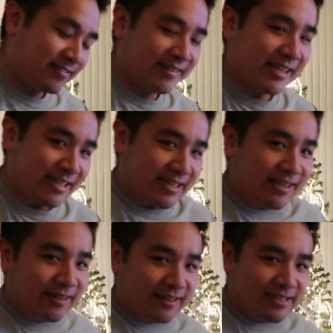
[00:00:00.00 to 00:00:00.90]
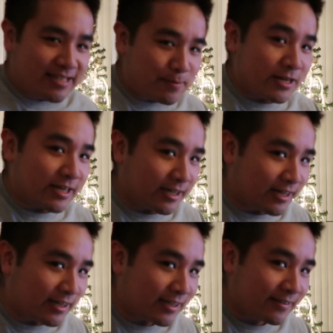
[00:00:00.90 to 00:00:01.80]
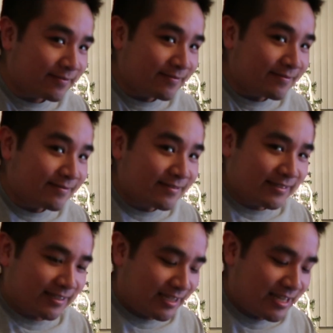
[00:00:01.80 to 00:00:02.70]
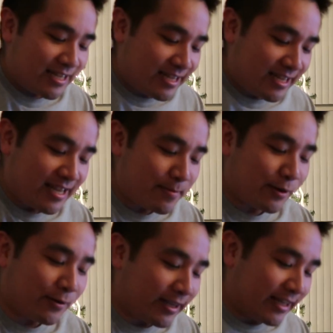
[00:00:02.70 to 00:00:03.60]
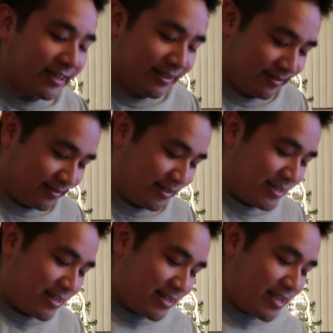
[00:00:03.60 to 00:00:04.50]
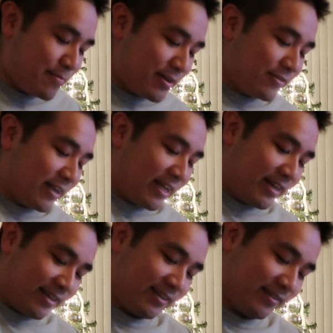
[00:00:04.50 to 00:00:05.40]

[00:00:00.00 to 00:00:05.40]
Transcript: We like to call her Demodog. Demogorgon. Demogorgon.